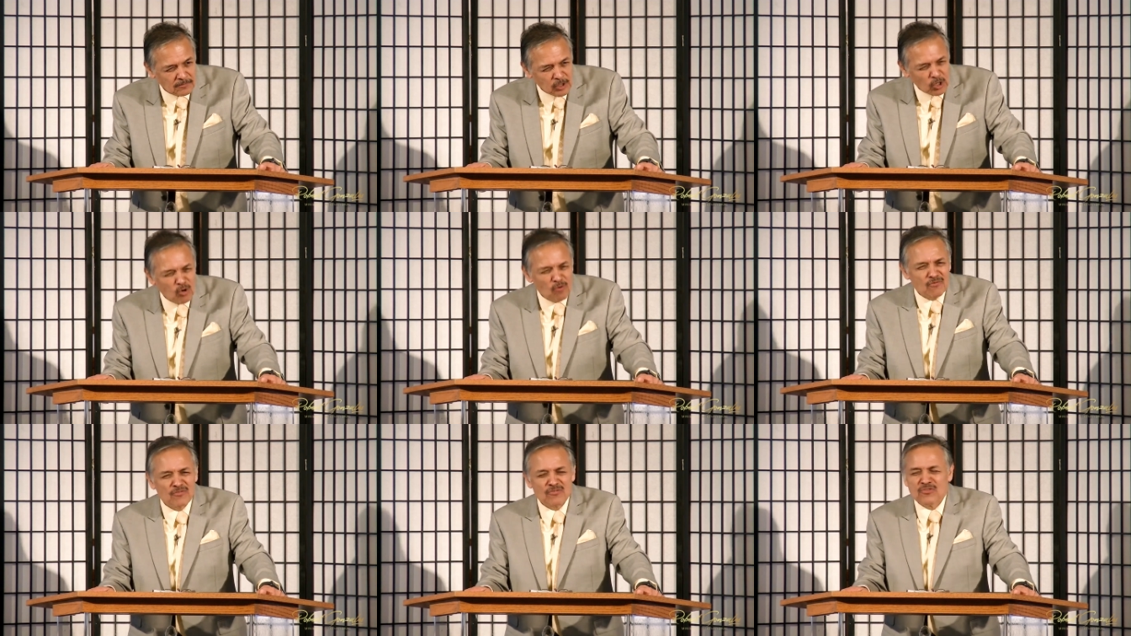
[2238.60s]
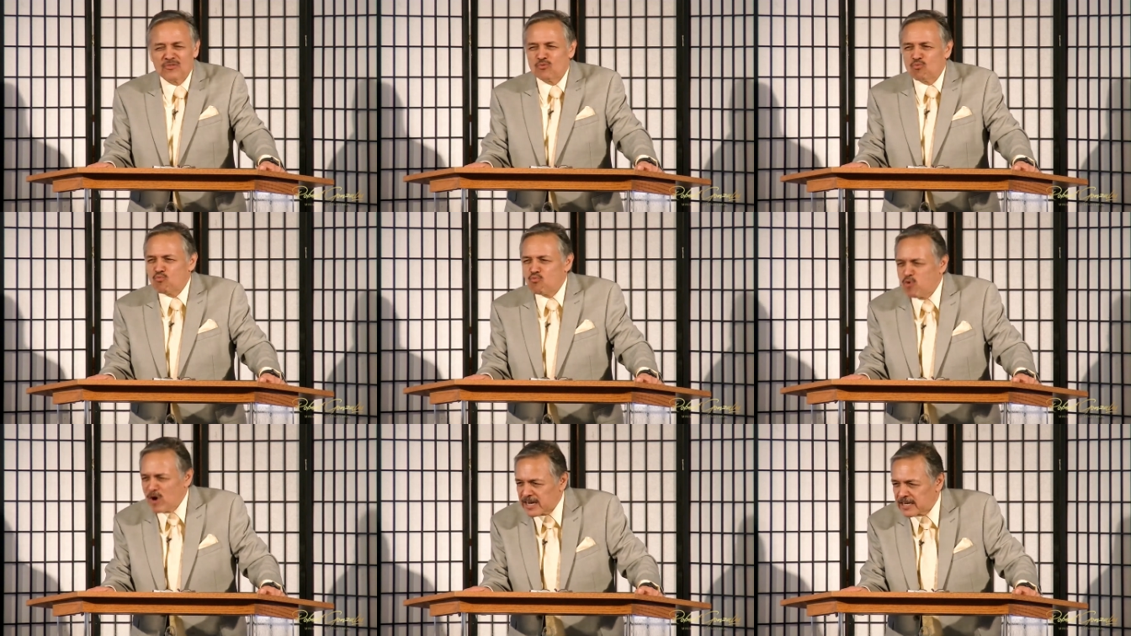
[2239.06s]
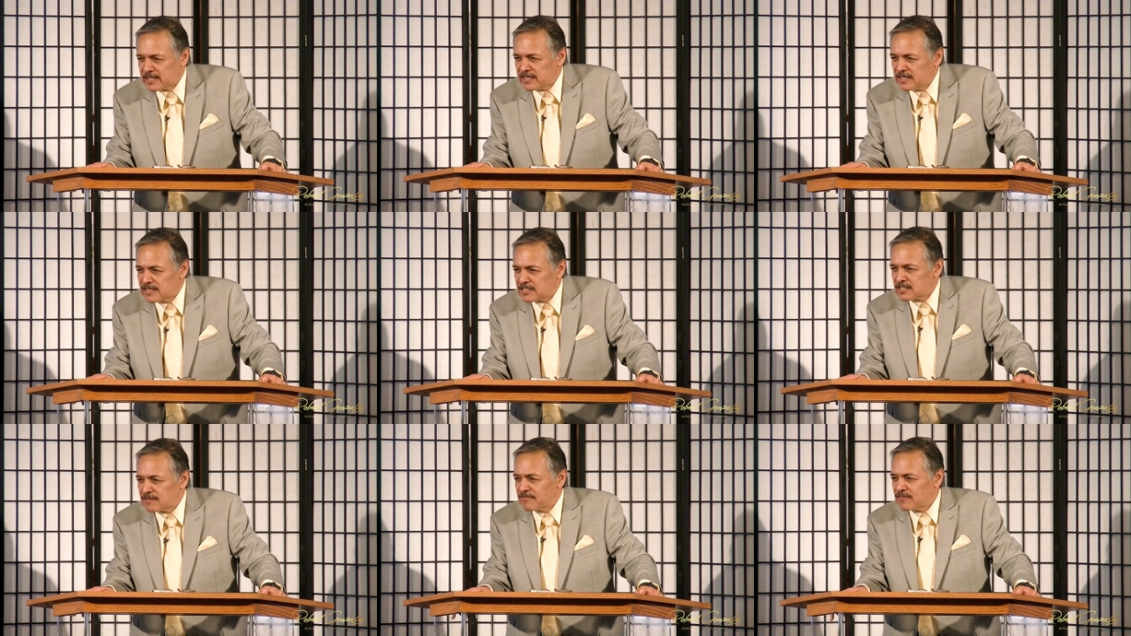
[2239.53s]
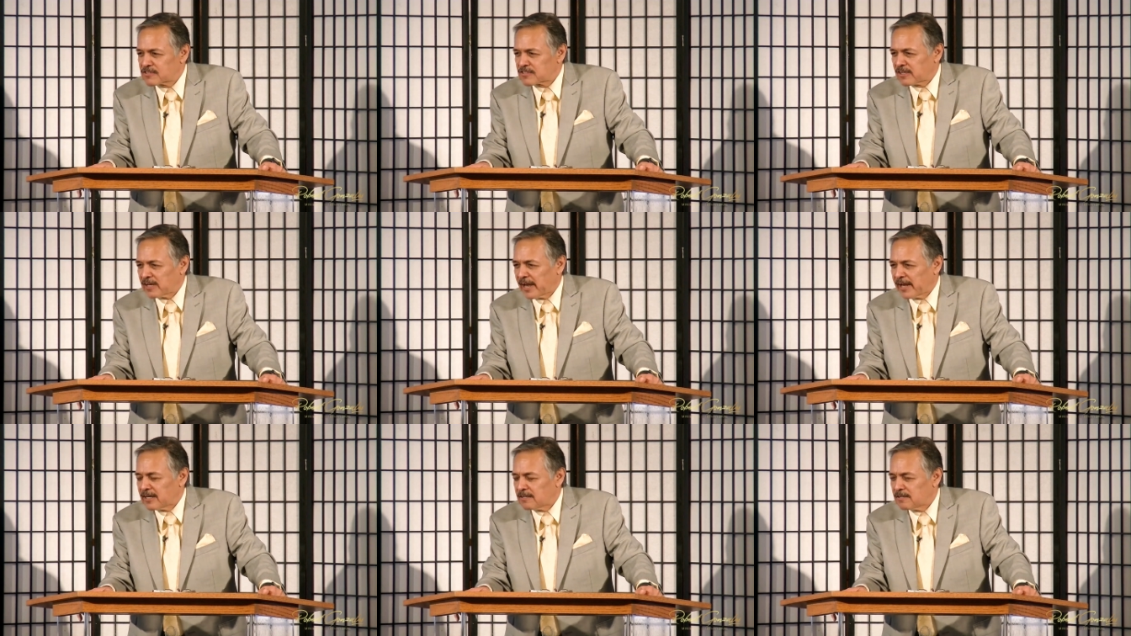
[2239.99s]
over the wickedness of this
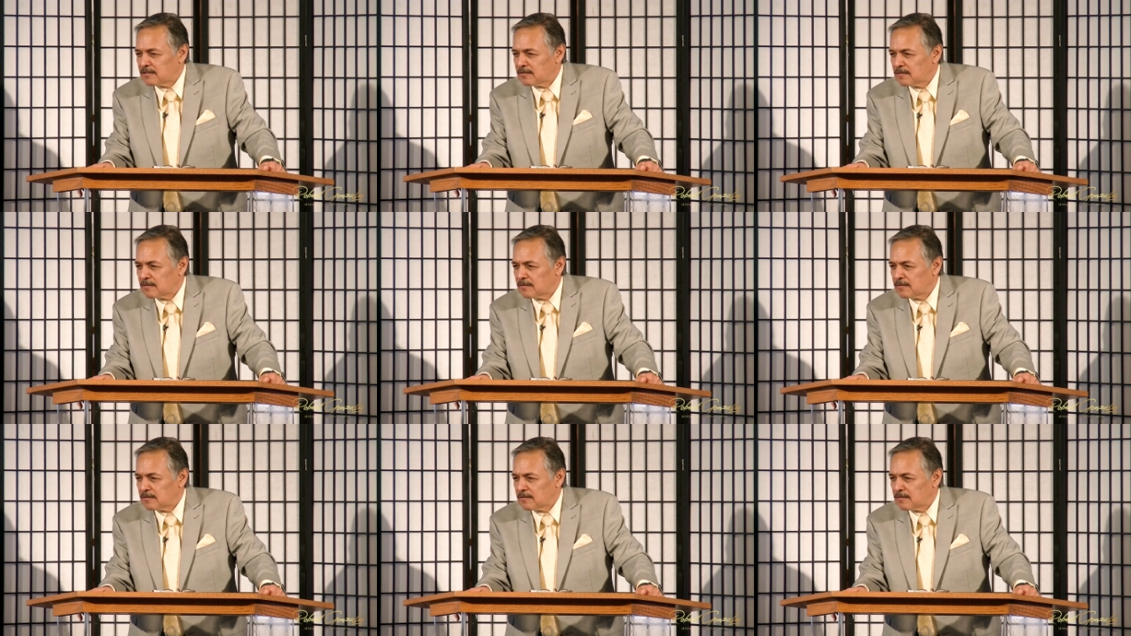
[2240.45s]
land.